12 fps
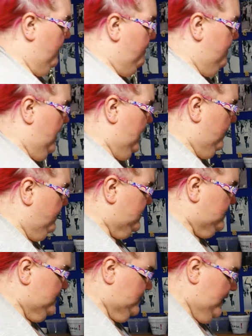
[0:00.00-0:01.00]
made a
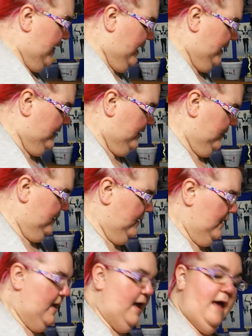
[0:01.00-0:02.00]
mistake,
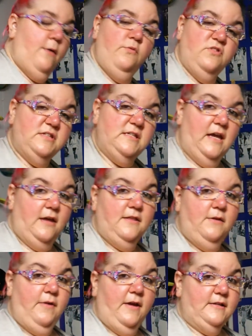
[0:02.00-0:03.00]
and we'll see how
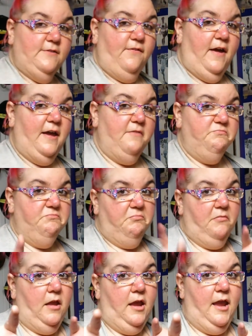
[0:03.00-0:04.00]
they rectify it
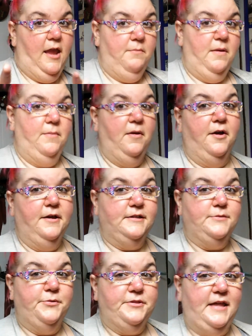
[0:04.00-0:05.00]
and maybe I'll get
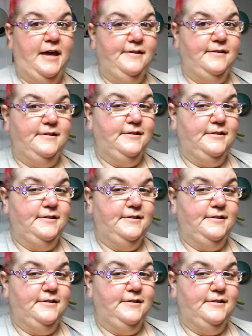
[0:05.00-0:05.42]
to put that in the